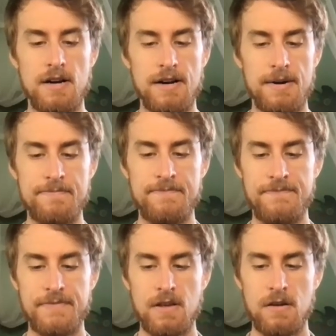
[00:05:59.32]
deal.
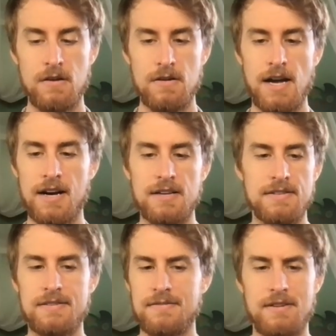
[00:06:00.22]
Yeah,
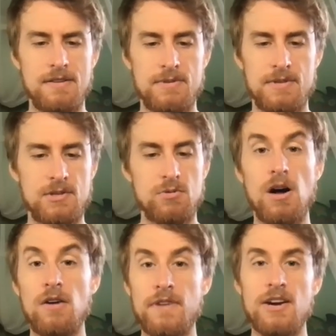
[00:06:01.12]
because it was
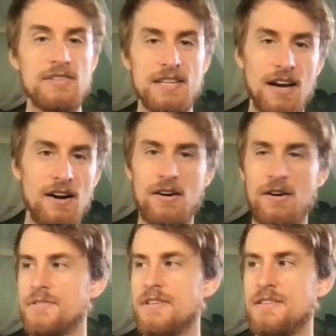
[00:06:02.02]
12 years
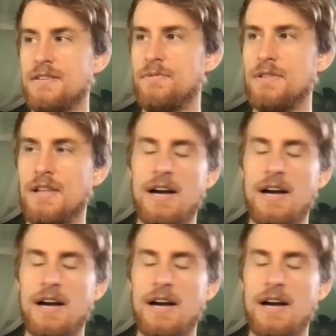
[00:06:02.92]
ago since it would